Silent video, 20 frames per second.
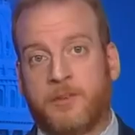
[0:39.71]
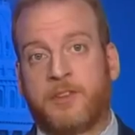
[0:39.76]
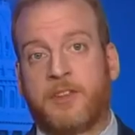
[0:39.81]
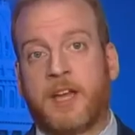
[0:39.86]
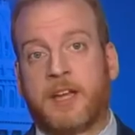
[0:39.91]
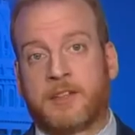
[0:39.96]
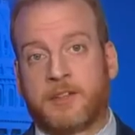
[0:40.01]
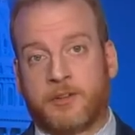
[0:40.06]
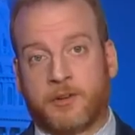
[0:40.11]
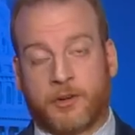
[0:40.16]

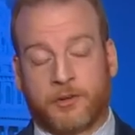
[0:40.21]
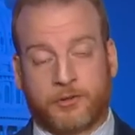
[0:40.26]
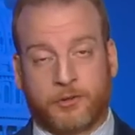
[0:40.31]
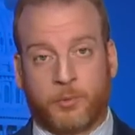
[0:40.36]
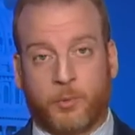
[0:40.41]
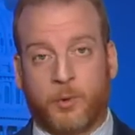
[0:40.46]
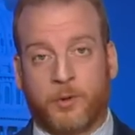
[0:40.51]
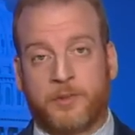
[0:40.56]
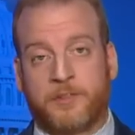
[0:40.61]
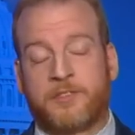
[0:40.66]
that there are
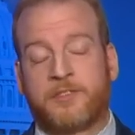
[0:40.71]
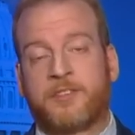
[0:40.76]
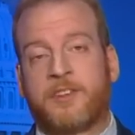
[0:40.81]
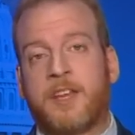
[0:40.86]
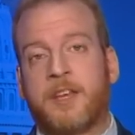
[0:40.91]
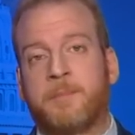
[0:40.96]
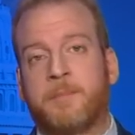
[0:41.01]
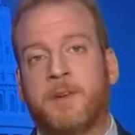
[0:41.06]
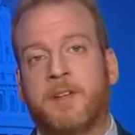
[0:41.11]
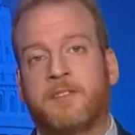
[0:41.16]
sworn
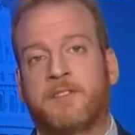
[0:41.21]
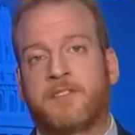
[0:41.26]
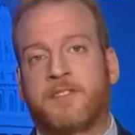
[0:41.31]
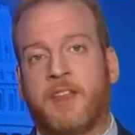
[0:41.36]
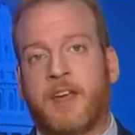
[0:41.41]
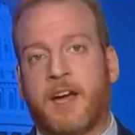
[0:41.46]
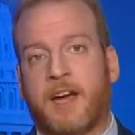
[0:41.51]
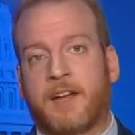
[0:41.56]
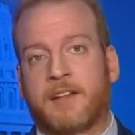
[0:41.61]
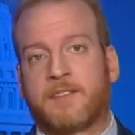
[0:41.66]
statements
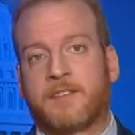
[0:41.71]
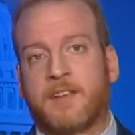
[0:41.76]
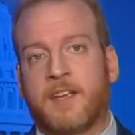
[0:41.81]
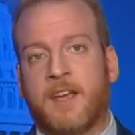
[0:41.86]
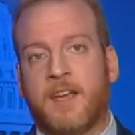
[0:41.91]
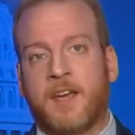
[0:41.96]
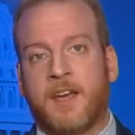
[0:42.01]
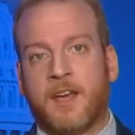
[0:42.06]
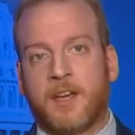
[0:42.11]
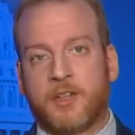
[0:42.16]
that
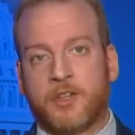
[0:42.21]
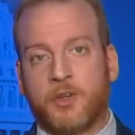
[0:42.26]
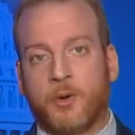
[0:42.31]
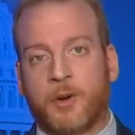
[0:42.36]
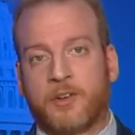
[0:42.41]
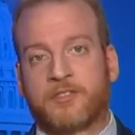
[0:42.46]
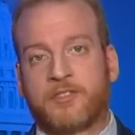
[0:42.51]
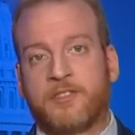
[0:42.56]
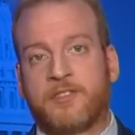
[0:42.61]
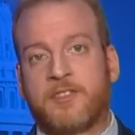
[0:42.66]

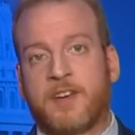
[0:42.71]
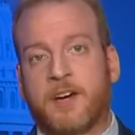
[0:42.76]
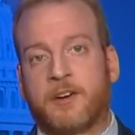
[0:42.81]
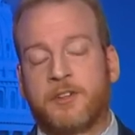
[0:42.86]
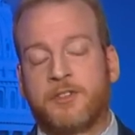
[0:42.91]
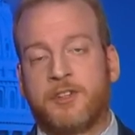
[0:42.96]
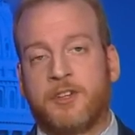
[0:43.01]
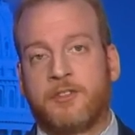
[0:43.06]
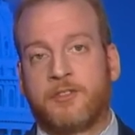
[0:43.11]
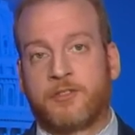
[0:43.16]
U.S.
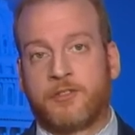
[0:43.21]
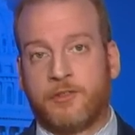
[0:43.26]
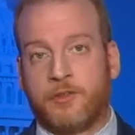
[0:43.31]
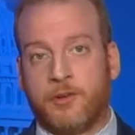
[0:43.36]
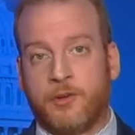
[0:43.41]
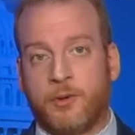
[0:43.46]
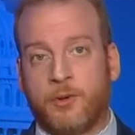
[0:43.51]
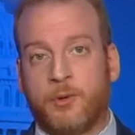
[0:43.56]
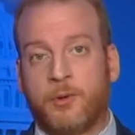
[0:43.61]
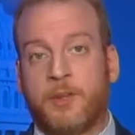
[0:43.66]
intelligence
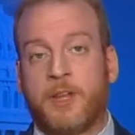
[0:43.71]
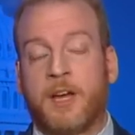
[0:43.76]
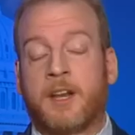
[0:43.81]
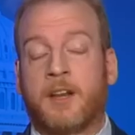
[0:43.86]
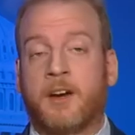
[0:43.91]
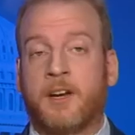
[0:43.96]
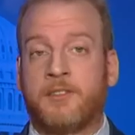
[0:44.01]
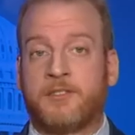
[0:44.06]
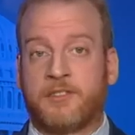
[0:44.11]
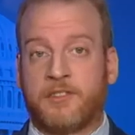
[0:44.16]
knew that
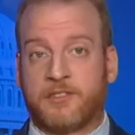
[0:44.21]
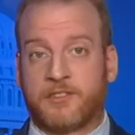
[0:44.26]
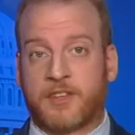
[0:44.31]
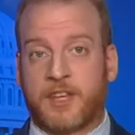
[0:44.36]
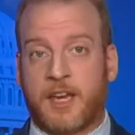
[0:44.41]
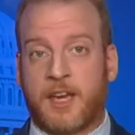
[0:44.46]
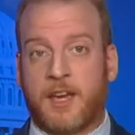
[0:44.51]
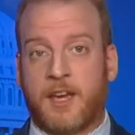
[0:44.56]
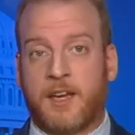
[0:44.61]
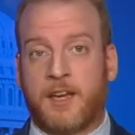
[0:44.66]

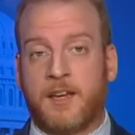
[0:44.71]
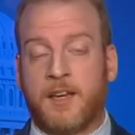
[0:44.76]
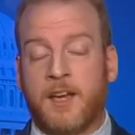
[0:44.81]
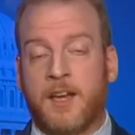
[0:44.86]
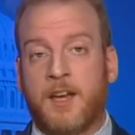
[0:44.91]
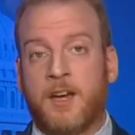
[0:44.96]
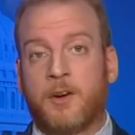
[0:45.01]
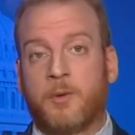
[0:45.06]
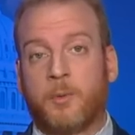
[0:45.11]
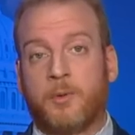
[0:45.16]
ISIS-K
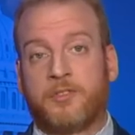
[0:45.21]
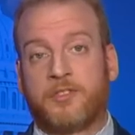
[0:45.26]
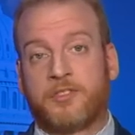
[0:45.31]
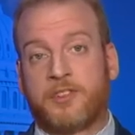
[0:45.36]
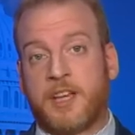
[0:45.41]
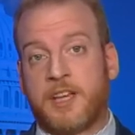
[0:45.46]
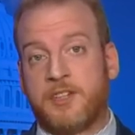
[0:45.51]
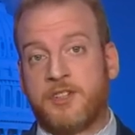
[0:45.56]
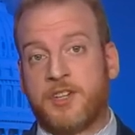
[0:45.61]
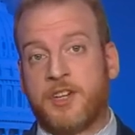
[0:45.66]
was
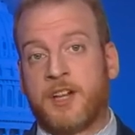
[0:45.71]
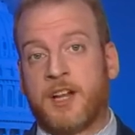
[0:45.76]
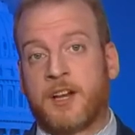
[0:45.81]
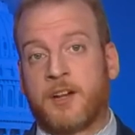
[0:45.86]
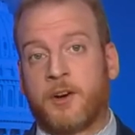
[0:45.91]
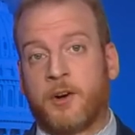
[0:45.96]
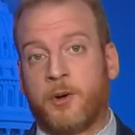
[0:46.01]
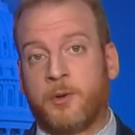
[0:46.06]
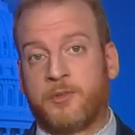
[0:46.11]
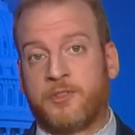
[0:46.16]
staging at a
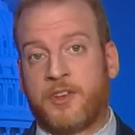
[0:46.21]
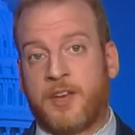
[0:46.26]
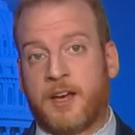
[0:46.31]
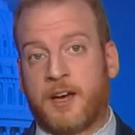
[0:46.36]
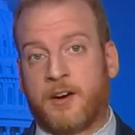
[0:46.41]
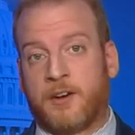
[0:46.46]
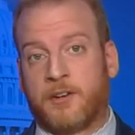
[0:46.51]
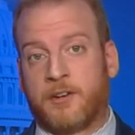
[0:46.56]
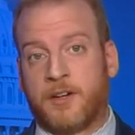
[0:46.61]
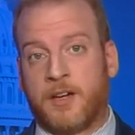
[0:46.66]

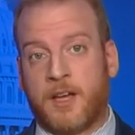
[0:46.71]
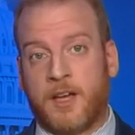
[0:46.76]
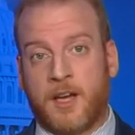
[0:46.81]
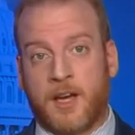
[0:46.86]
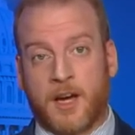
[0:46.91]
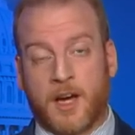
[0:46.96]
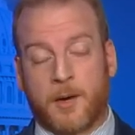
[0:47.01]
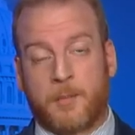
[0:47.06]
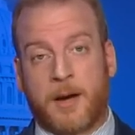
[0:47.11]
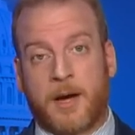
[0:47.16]
hotel
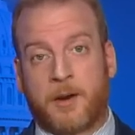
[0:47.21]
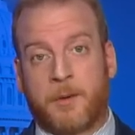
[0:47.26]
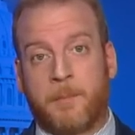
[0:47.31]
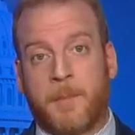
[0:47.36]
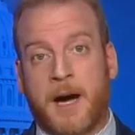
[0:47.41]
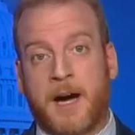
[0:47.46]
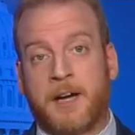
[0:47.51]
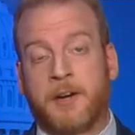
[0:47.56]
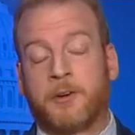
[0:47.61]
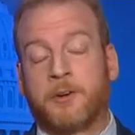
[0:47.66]
about a
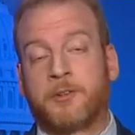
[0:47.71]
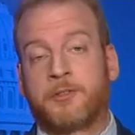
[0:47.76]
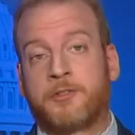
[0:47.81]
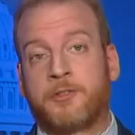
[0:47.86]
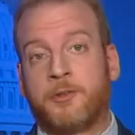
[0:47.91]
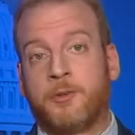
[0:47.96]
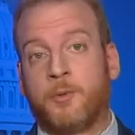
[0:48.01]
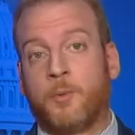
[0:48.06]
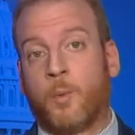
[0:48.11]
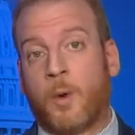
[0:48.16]
mile or
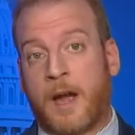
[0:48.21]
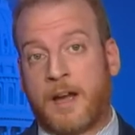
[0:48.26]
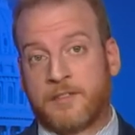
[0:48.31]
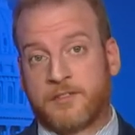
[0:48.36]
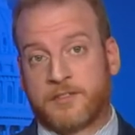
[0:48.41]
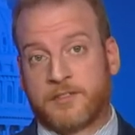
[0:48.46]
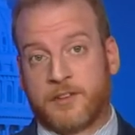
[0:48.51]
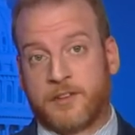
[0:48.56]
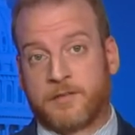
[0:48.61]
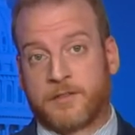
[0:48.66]
two
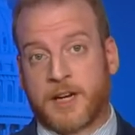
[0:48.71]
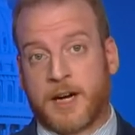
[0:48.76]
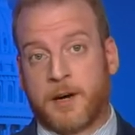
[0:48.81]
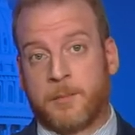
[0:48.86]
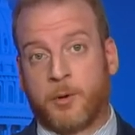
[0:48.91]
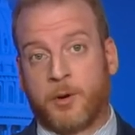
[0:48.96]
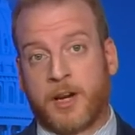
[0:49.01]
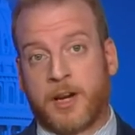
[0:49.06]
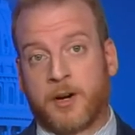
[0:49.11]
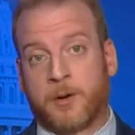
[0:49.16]
west of
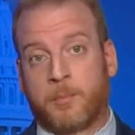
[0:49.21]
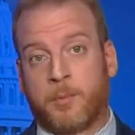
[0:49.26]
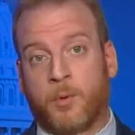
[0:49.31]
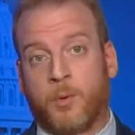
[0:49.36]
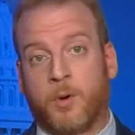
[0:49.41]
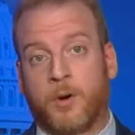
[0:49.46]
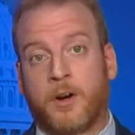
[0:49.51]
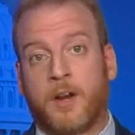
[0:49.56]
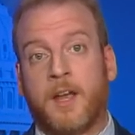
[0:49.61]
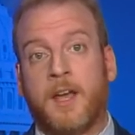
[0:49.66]
Kabul
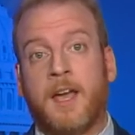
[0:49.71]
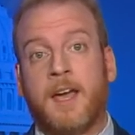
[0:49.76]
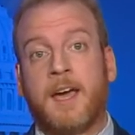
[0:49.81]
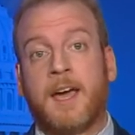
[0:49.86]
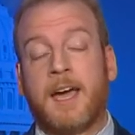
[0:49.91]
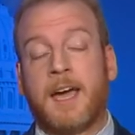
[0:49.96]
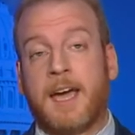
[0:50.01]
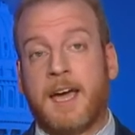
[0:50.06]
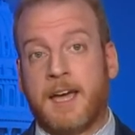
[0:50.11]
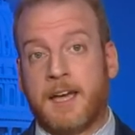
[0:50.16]
airport
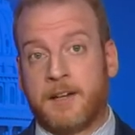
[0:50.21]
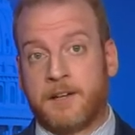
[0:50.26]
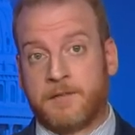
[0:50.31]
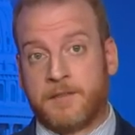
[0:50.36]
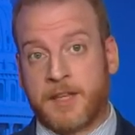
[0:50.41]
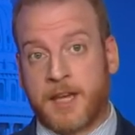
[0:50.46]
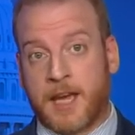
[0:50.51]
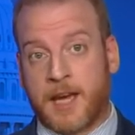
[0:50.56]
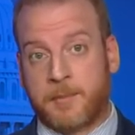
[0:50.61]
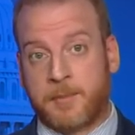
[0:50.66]
ahead of
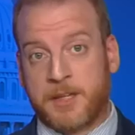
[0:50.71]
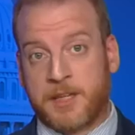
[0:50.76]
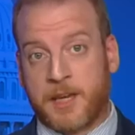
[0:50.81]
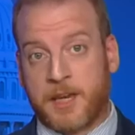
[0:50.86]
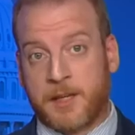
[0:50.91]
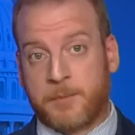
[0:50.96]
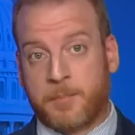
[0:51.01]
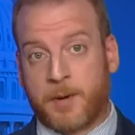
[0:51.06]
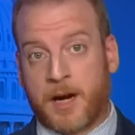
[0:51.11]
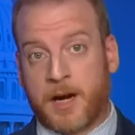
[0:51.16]
the Abbey
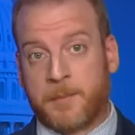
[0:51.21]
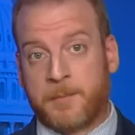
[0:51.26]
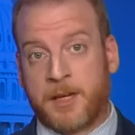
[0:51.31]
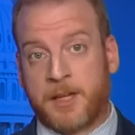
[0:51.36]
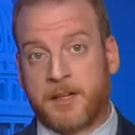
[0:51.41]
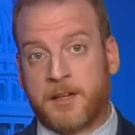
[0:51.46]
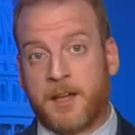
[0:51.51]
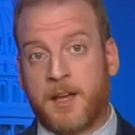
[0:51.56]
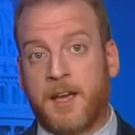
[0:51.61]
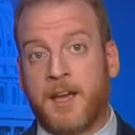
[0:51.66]
Gate
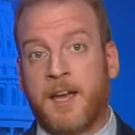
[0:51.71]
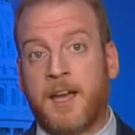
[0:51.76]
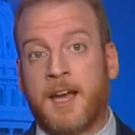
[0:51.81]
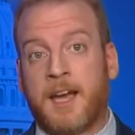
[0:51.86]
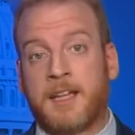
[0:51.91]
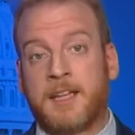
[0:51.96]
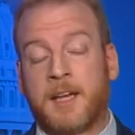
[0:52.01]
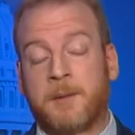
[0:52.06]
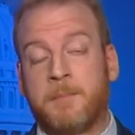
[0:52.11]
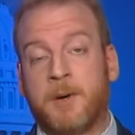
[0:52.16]
bombing,
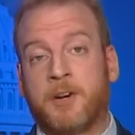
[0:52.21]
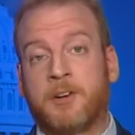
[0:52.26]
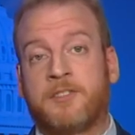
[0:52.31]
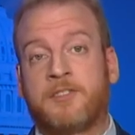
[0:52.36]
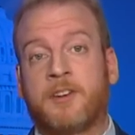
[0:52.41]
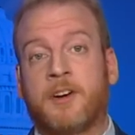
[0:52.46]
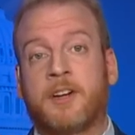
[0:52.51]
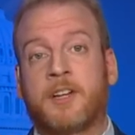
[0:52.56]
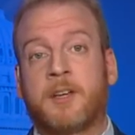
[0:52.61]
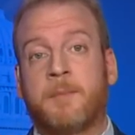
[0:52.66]
and that
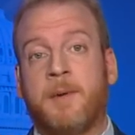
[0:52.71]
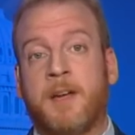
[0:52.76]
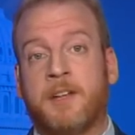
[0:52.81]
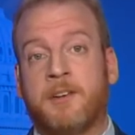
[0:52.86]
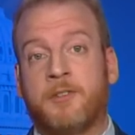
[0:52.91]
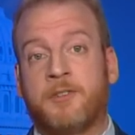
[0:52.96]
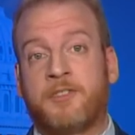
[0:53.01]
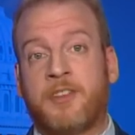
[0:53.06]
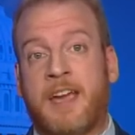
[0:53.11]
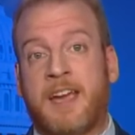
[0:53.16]
military
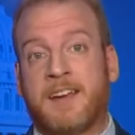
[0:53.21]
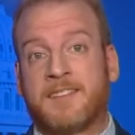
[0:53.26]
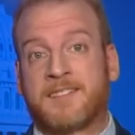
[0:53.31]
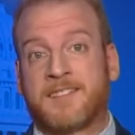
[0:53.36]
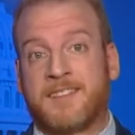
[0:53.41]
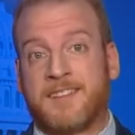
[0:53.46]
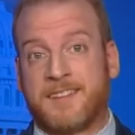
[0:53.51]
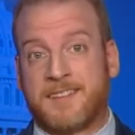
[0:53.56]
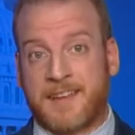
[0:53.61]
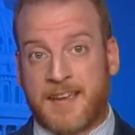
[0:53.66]
commanders
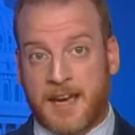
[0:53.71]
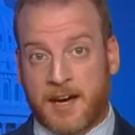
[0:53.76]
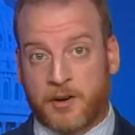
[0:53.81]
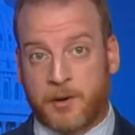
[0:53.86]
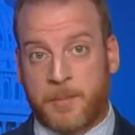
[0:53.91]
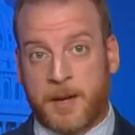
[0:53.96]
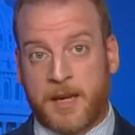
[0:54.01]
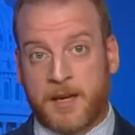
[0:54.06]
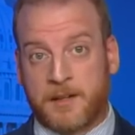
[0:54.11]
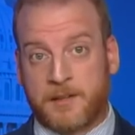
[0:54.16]
asked the
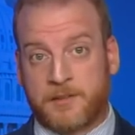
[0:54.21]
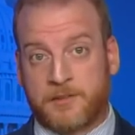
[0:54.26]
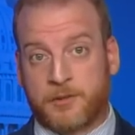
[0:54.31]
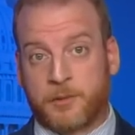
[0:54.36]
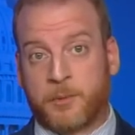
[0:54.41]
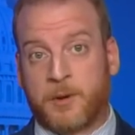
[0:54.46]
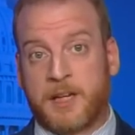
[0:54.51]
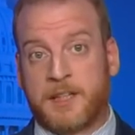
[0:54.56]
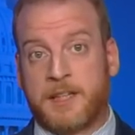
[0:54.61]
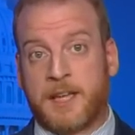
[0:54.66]
Taliban to
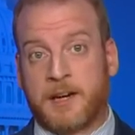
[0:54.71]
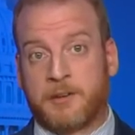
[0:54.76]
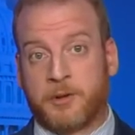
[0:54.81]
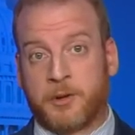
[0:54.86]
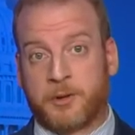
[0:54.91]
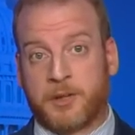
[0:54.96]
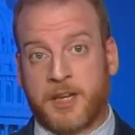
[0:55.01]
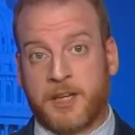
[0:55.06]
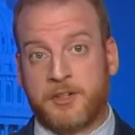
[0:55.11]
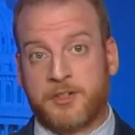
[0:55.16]
raid that
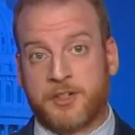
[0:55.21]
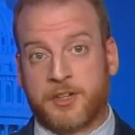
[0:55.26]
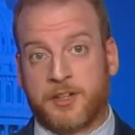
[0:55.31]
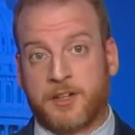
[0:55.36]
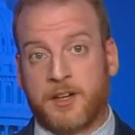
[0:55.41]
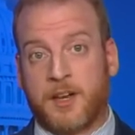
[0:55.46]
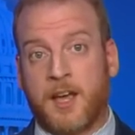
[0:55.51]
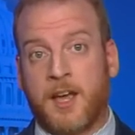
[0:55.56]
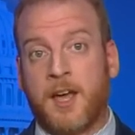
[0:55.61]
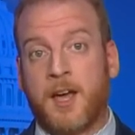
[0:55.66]

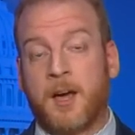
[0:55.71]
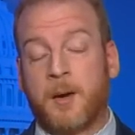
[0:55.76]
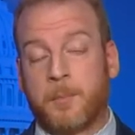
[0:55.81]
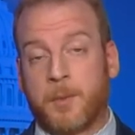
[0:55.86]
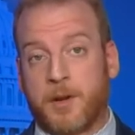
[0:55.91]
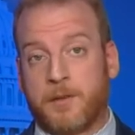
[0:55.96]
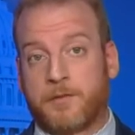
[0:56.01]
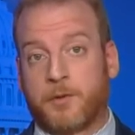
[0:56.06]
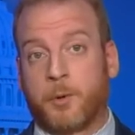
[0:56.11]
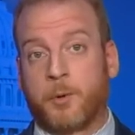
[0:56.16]
location,
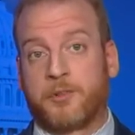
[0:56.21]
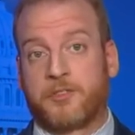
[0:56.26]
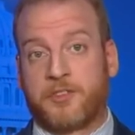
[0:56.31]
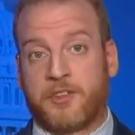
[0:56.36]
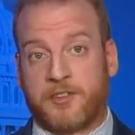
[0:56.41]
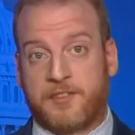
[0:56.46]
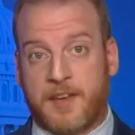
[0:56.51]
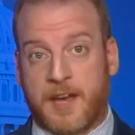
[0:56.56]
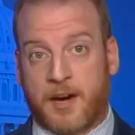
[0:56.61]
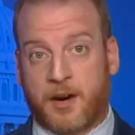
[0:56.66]
but of course
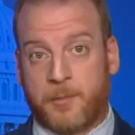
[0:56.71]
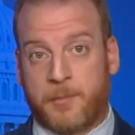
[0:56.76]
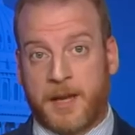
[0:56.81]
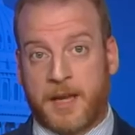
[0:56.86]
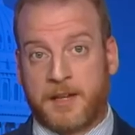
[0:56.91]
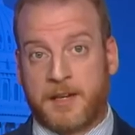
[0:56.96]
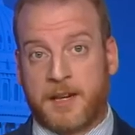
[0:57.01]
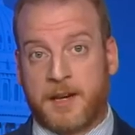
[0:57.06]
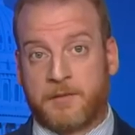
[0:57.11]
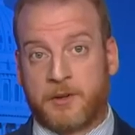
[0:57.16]
the
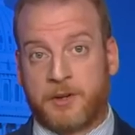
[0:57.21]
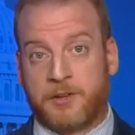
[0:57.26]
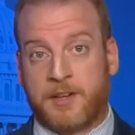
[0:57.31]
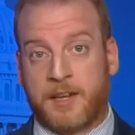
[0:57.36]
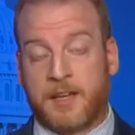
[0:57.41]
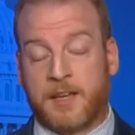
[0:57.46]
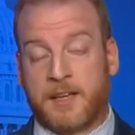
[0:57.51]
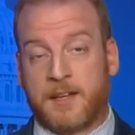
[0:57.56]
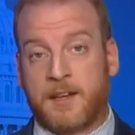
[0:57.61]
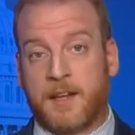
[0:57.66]
Taliban never
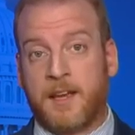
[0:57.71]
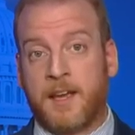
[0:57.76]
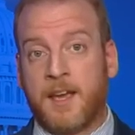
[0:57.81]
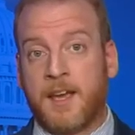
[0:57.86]
did.